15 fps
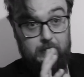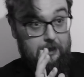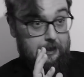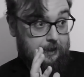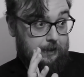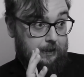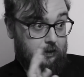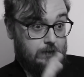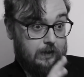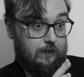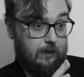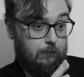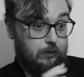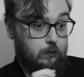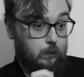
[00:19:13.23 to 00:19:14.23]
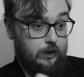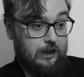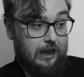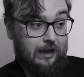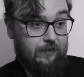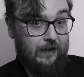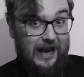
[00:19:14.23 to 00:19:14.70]
creative outputs, which
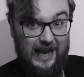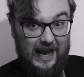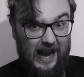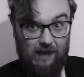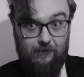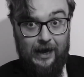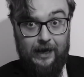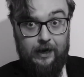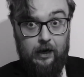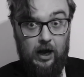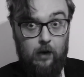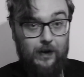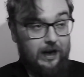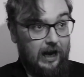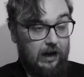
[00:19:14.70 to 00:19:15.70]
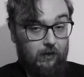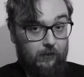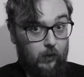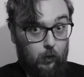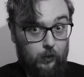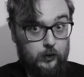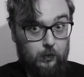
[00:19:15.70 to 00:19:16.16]
I've never had a go at and have
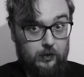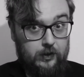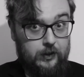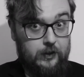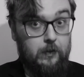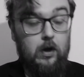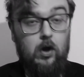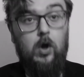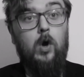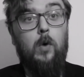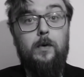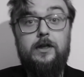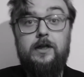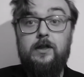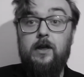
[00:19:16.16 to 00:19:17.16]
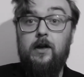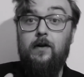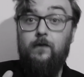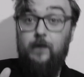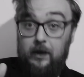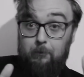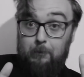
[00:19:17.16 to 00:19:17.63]
always wanted to, which is
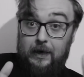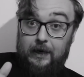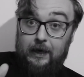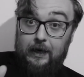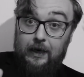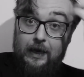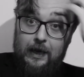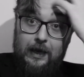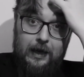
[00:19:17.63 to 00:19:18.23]
filmmaking.